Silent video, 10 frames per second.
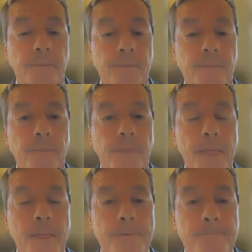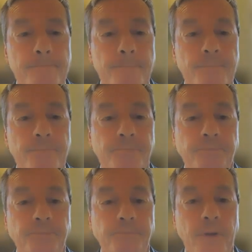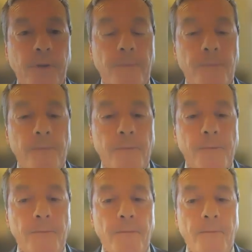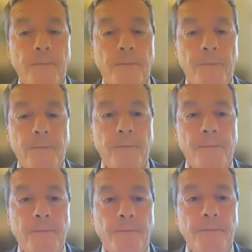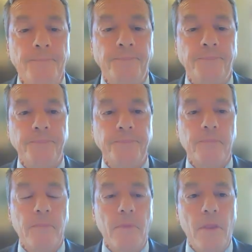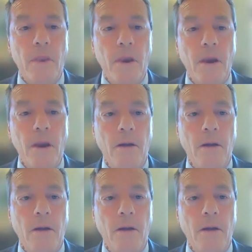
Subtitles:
The person shown says nothing.